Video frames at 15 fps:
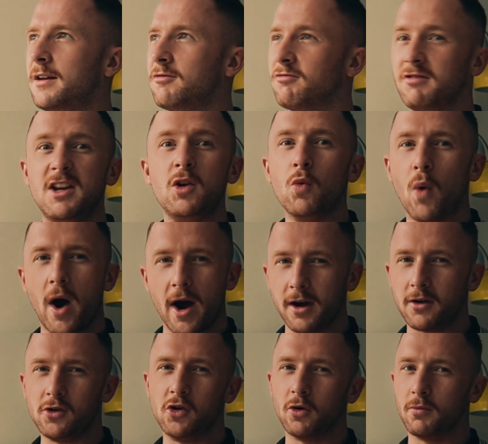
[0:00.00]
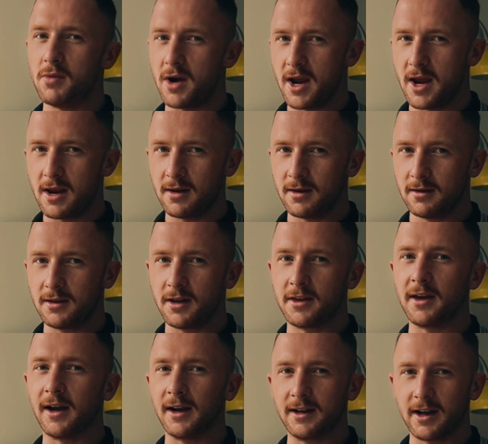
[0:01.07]
rewire your brain to
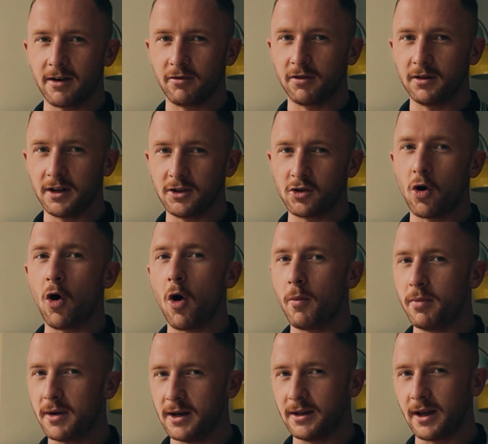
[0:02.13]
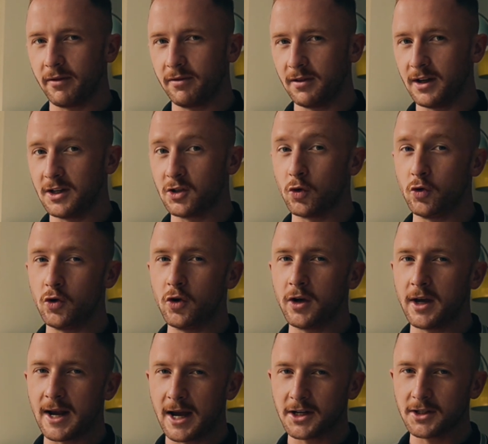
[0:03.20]
think differently, to operate differently, so you
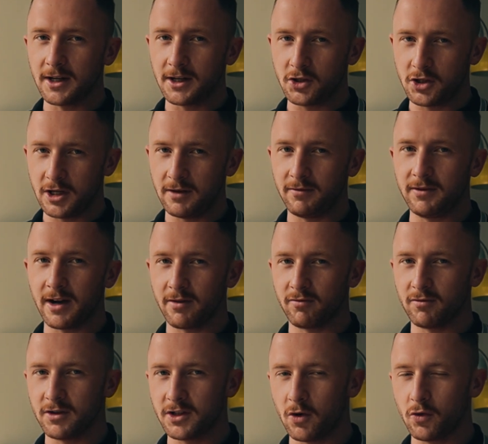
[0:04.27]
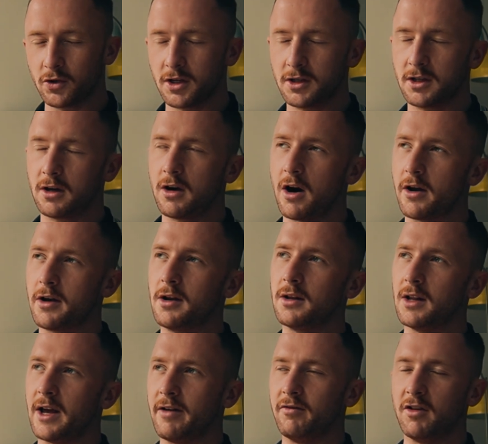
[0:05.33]
can actually achieve different results, because the
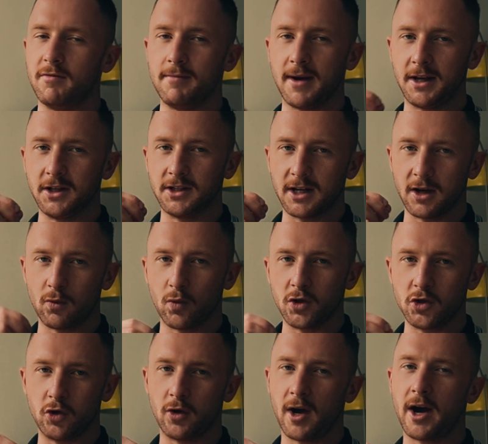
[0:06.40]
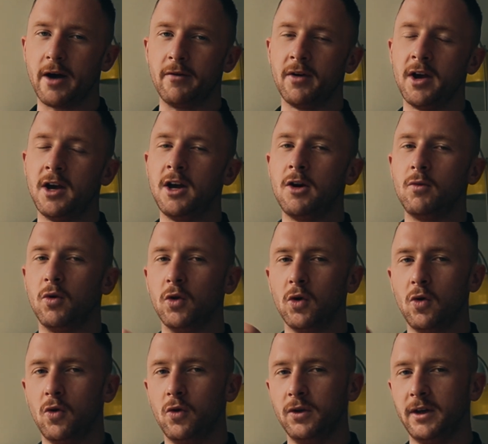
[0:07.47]
current level of mindset in which you have
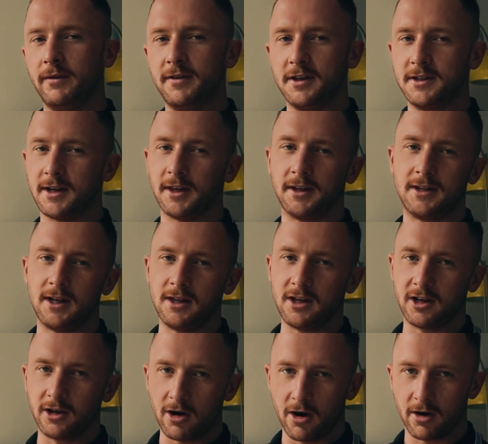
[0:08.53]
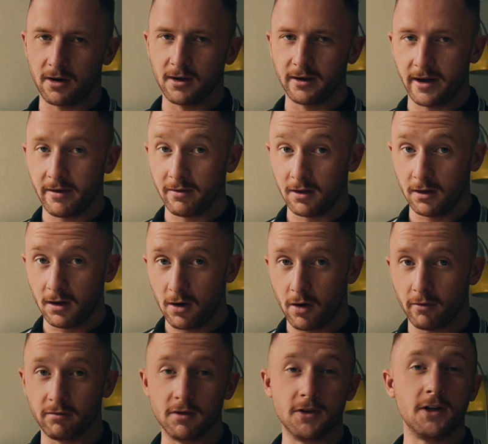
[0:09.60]
will only facilitate the current level
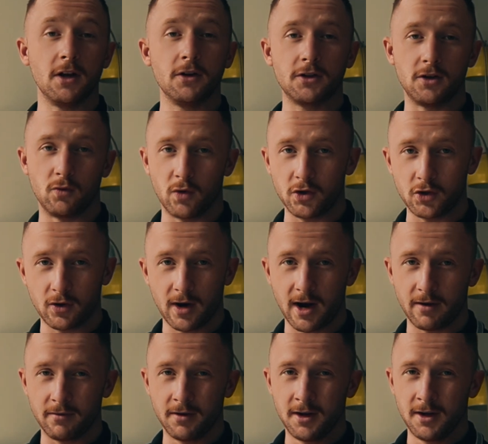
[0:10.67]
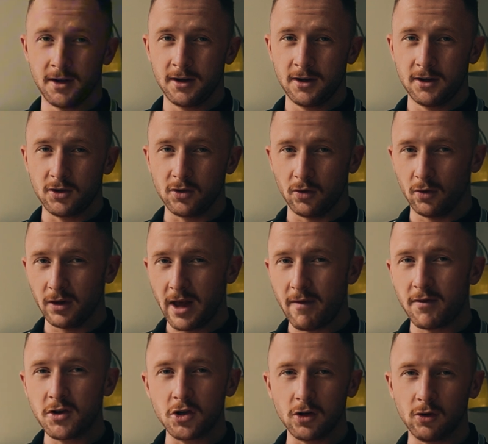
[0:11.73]
of results in which you have. So
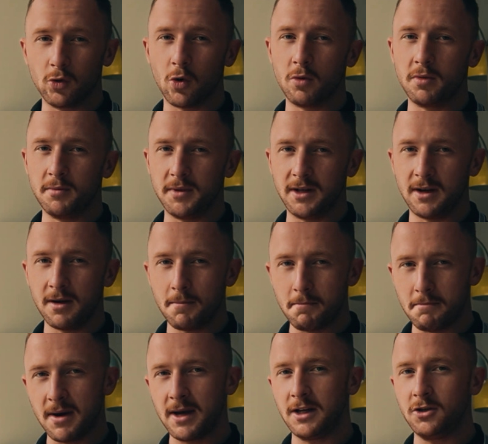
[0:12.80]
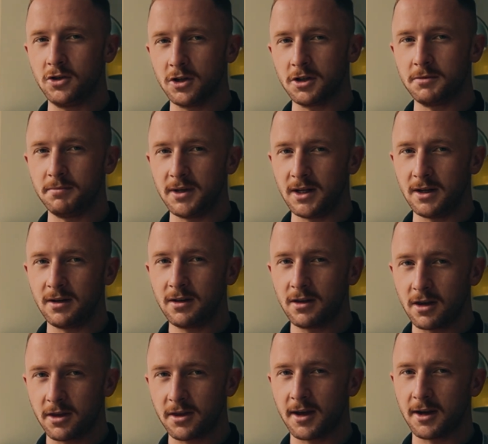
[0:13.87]
leveraging dopamine might just be
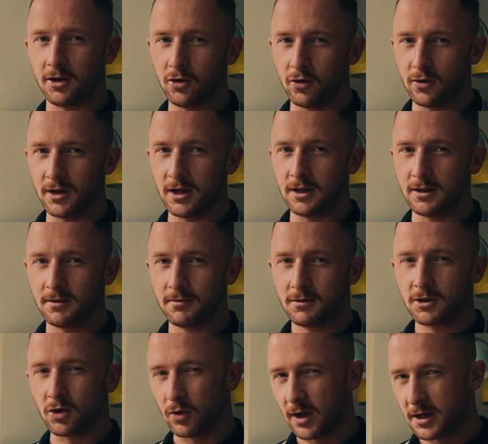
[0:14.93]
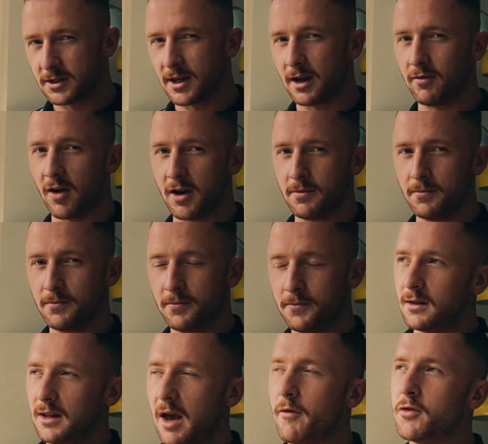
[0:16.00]
the thing you need. So let's dive in.
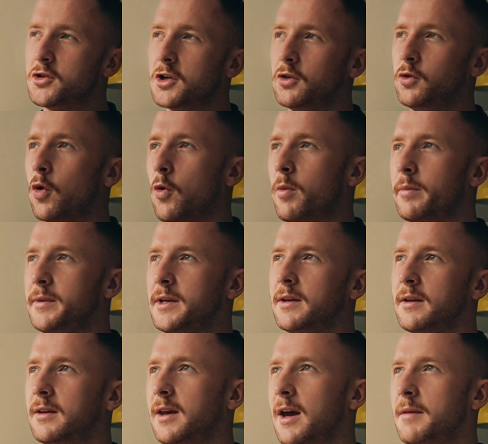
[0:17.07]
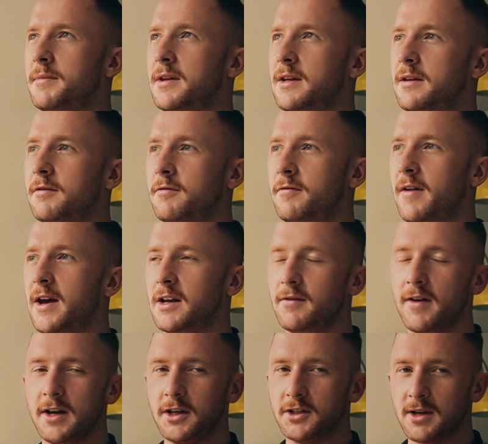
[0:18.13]
Leveraging dopamine can be very,
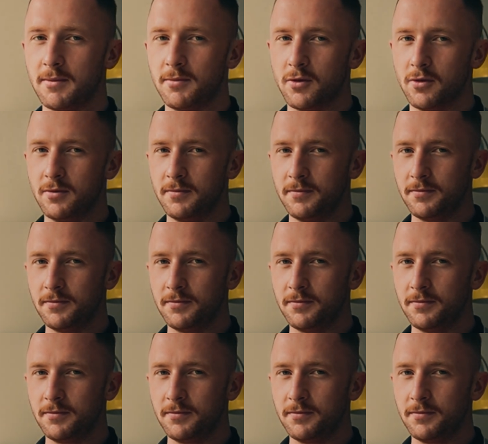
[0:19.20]
very simple.